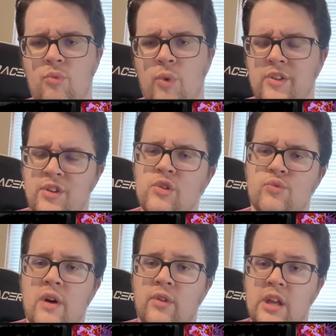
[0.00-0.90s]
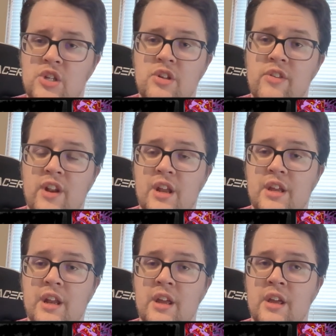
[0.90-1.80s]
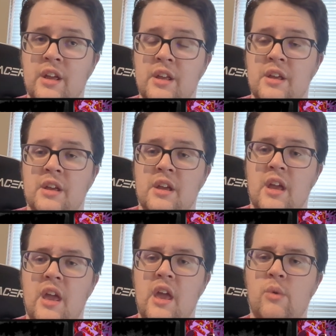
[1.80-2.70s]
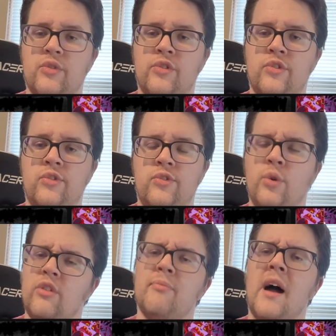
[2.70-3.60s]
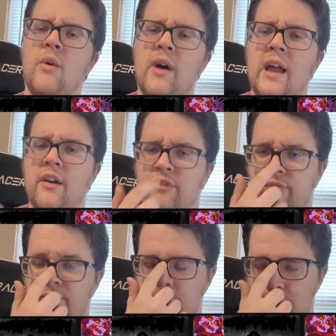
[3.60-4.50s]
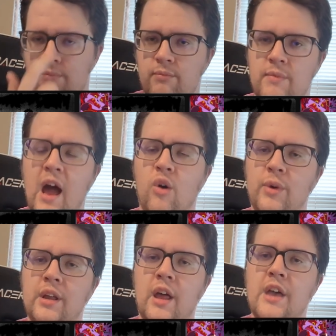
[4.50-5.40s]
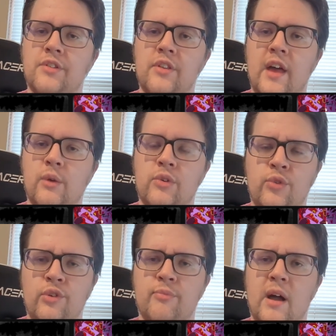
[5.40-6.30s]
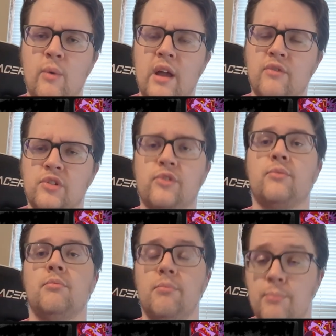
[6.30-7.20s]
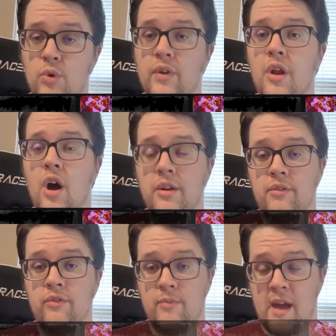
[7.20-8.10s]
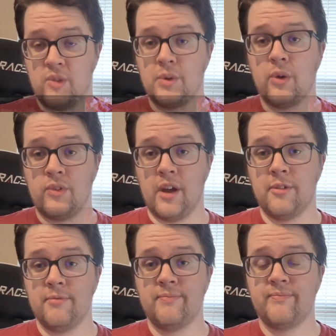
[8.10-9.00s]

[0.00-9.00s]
Rescues and Revelations that I did, it was sort of my way of now realizing that it was sort of my way of just moving on from Hazbin Hotel.